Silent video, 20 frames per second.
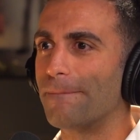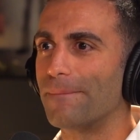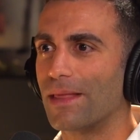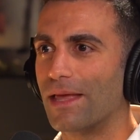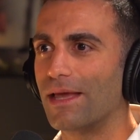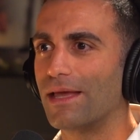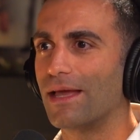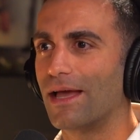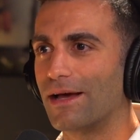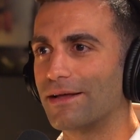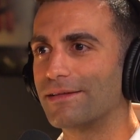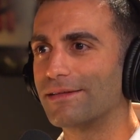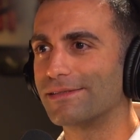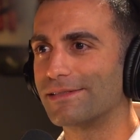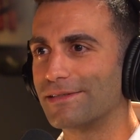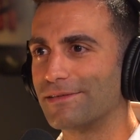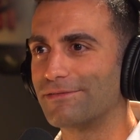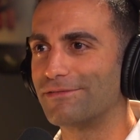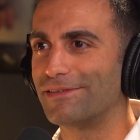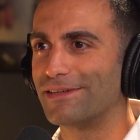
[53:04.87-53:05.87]
hey, how does
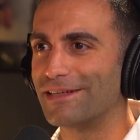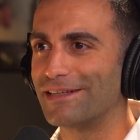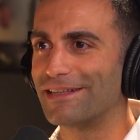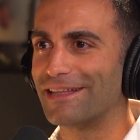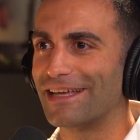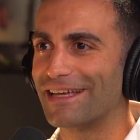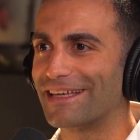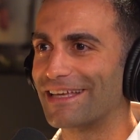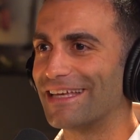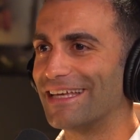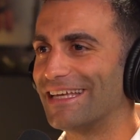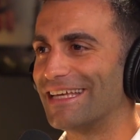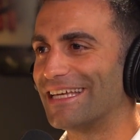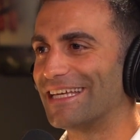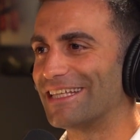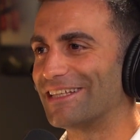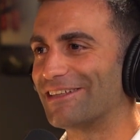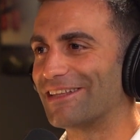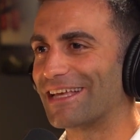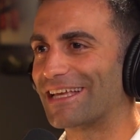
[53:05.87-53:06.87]
it feel like,
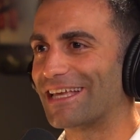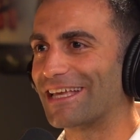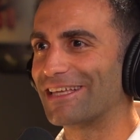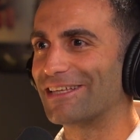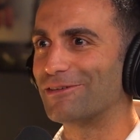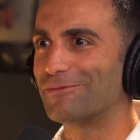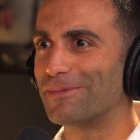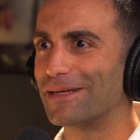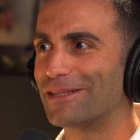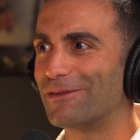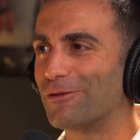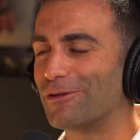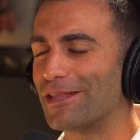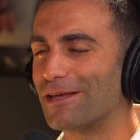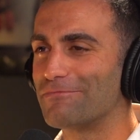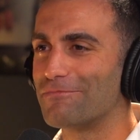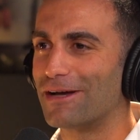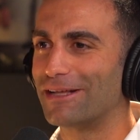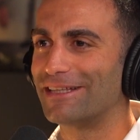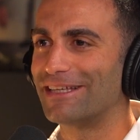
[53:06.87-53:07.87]
like you made all that
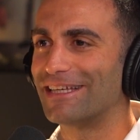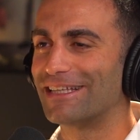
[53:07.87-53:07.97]
money?